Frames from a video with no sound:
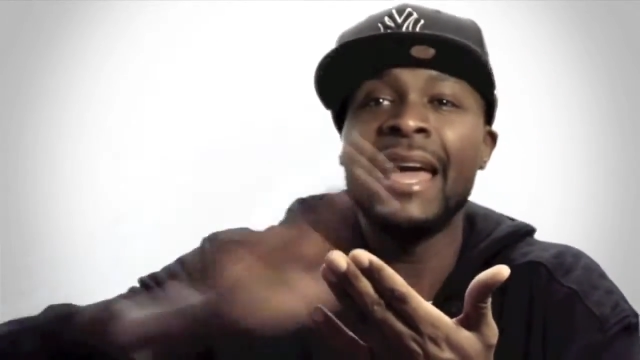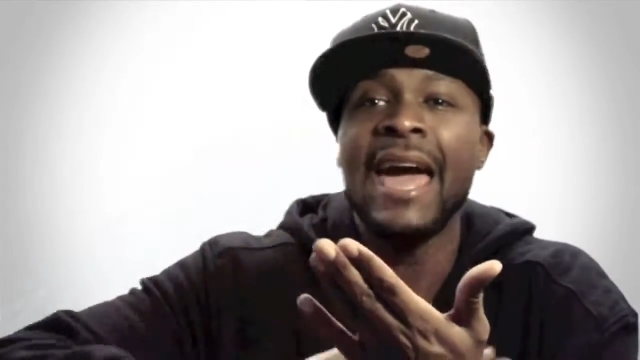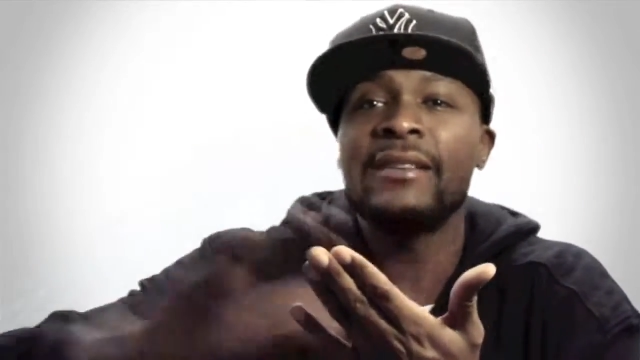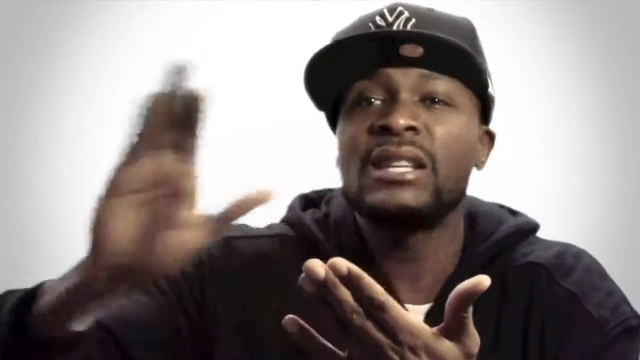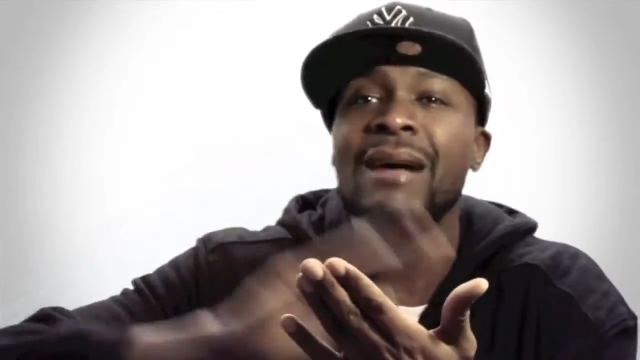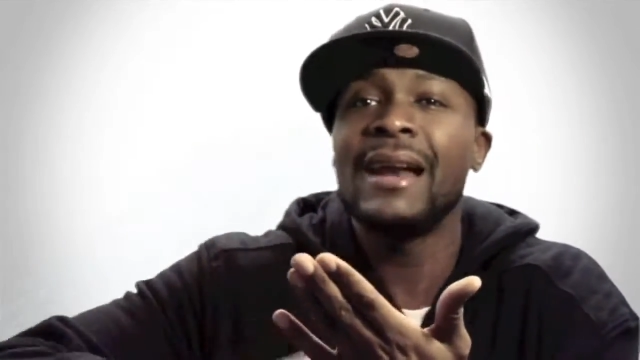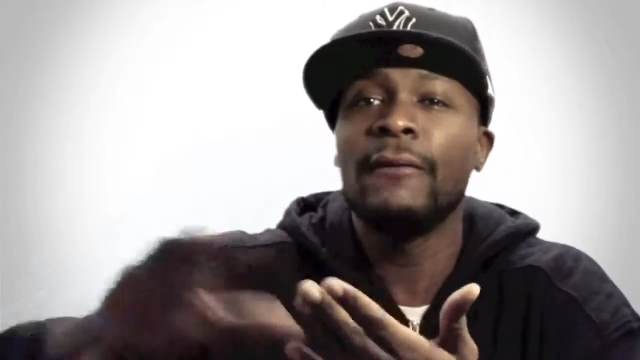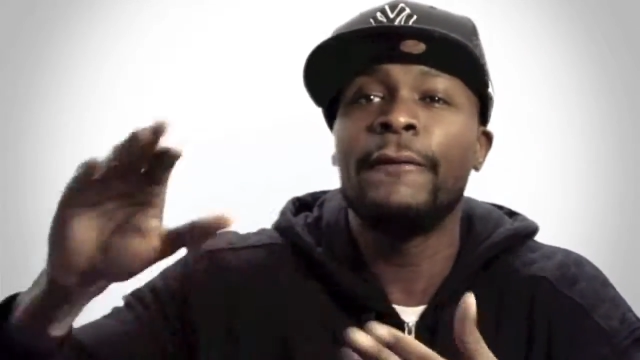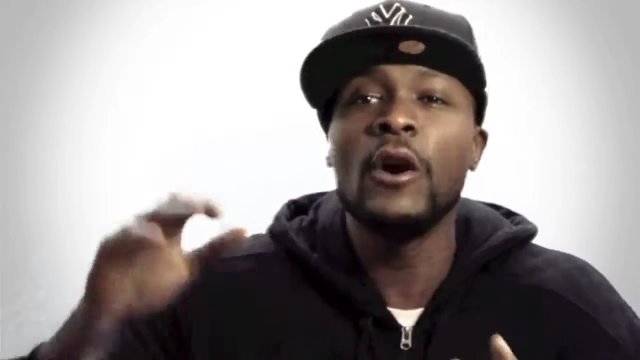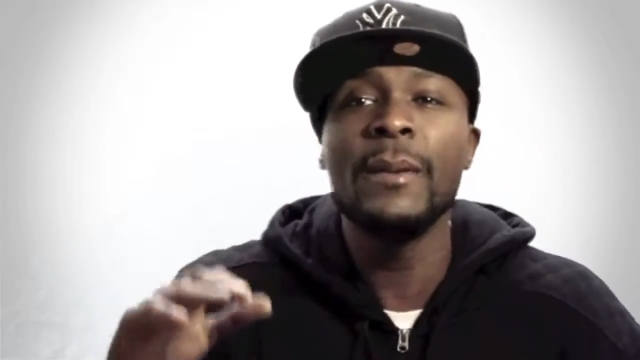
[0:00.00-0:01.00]
And have
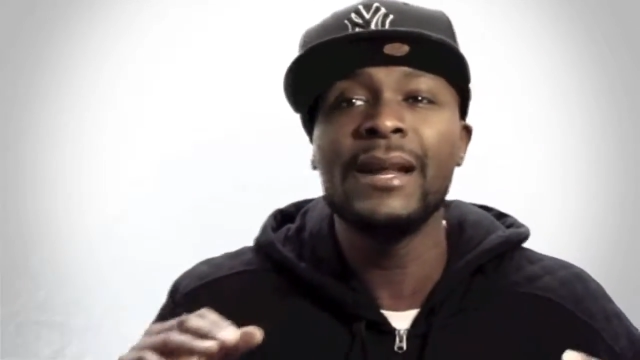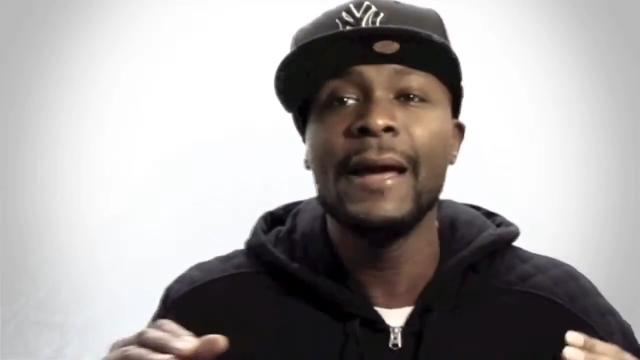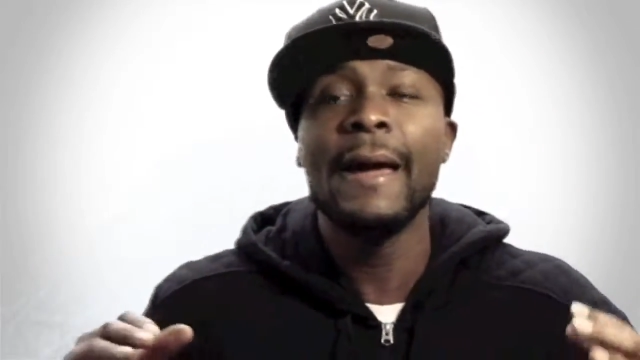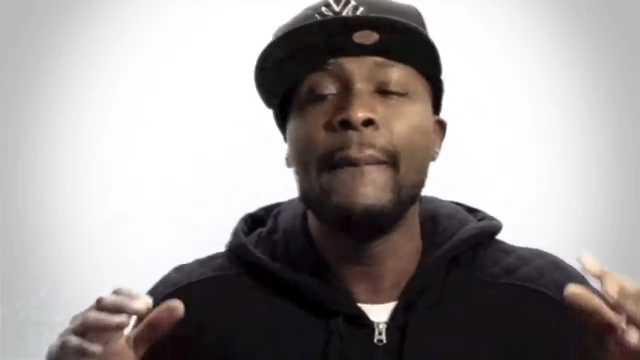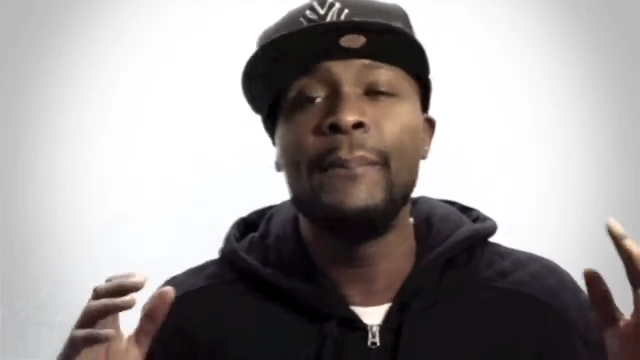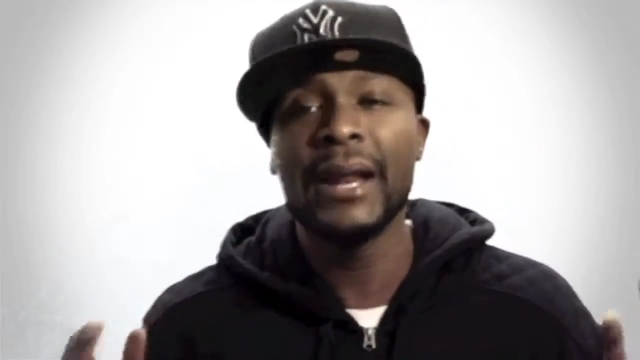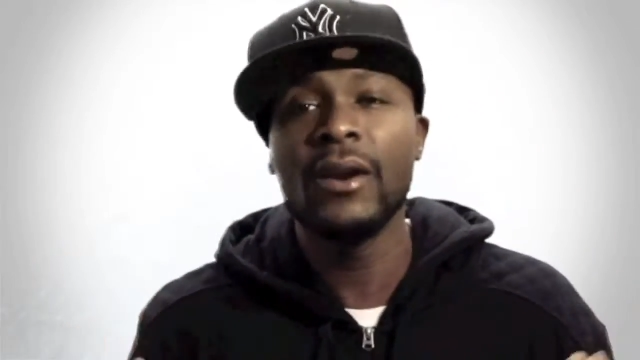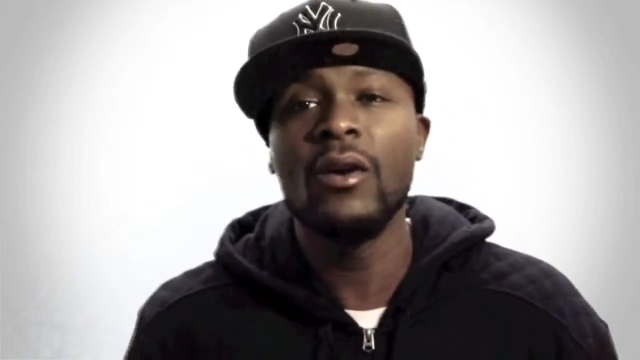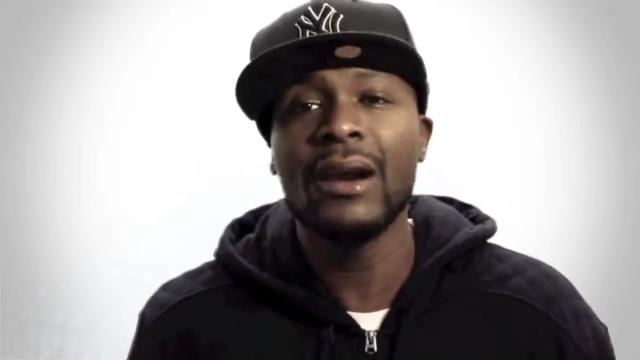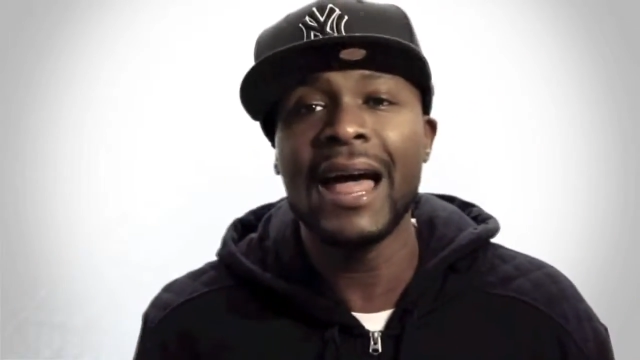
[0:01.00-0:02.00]
somebody film it and put
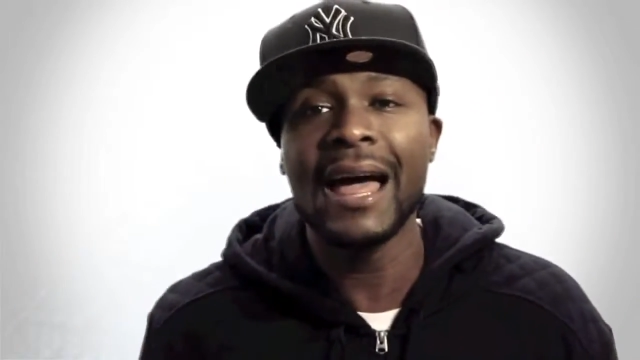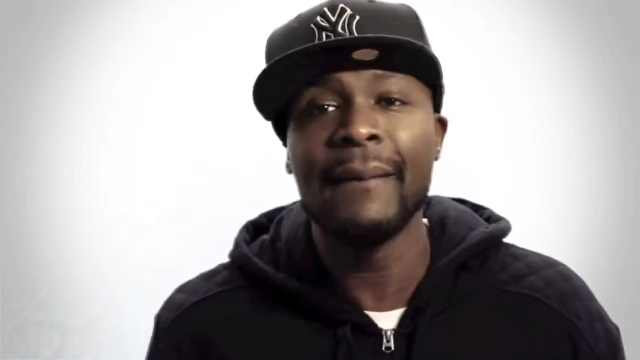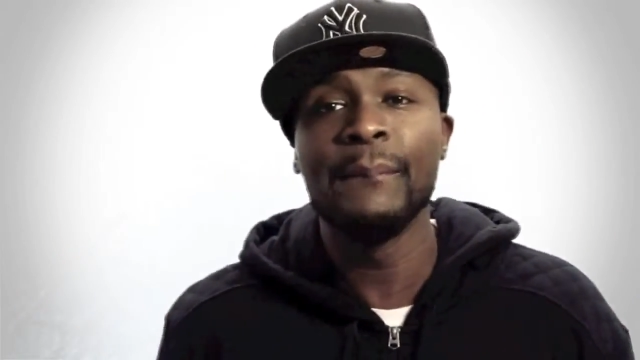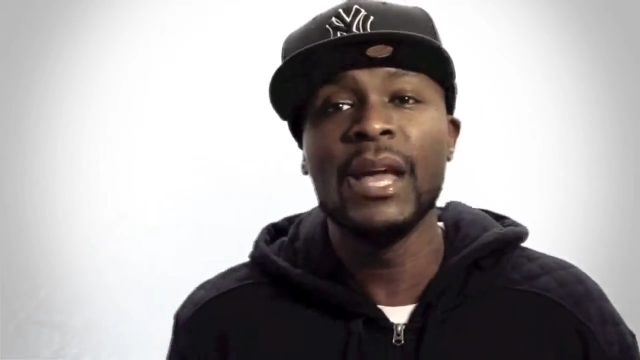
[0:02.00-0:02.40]
it online.